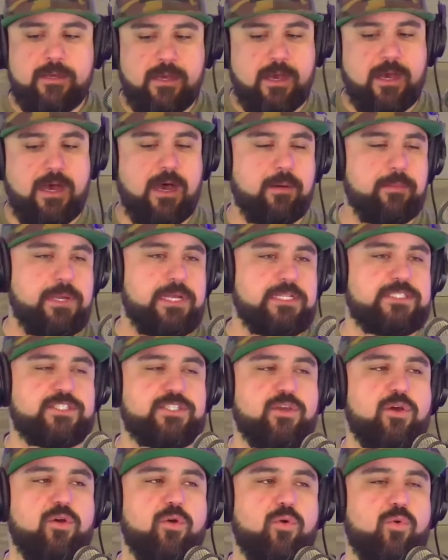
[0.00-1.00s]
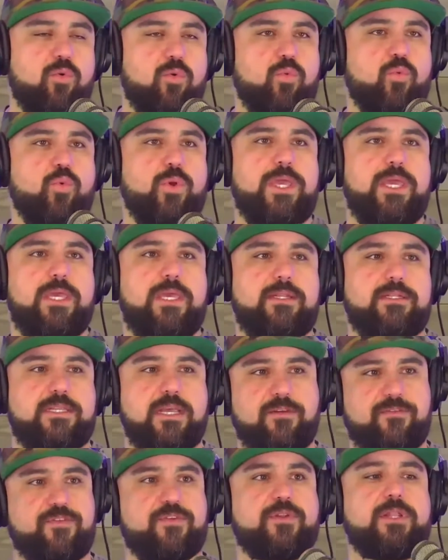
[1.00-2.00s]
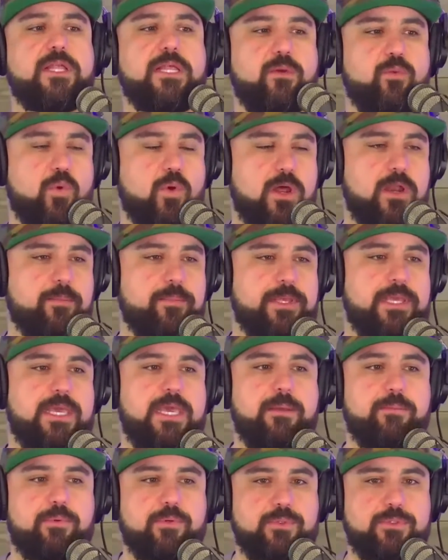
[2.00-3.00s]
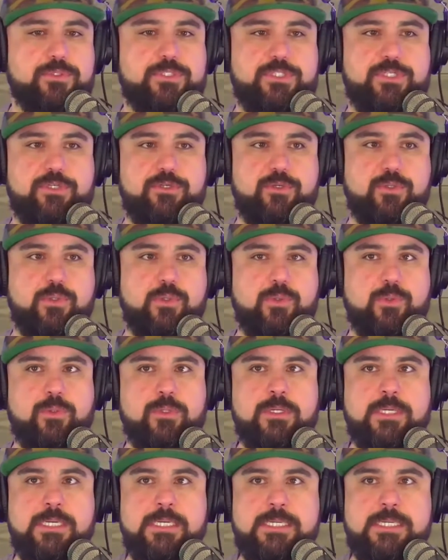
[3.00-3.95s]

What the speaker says: And so we definitely want to be able to